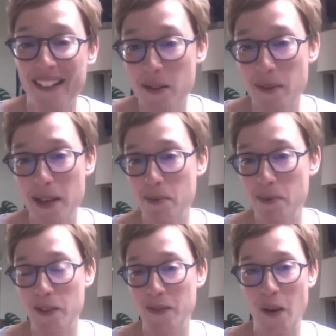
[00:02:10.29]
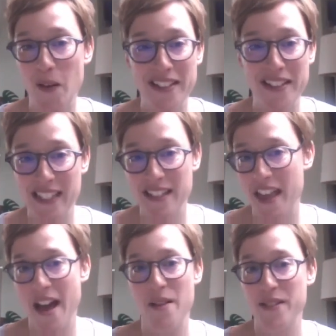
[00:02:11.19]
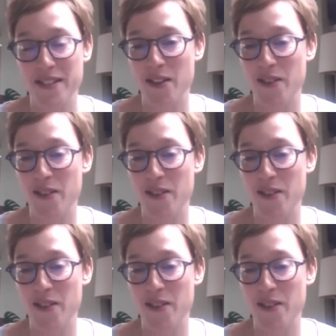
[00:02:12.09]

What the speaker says: Other people have got like 6,000